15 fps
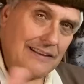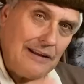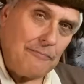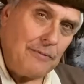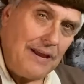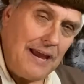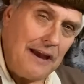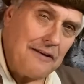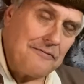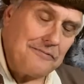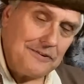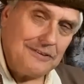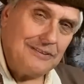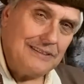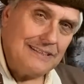then we
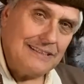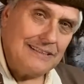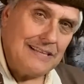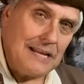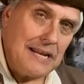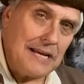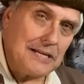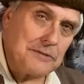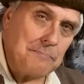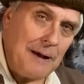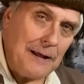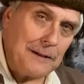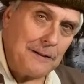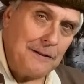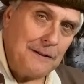have the next
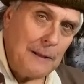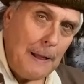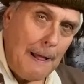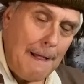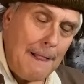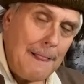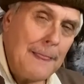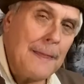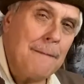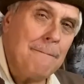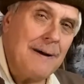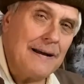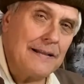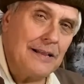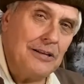battle, the
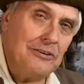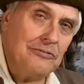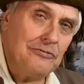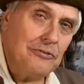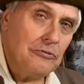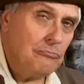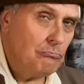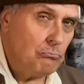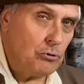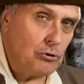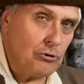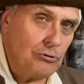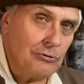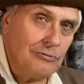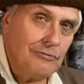Battle of
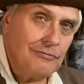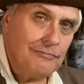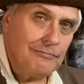Mauron.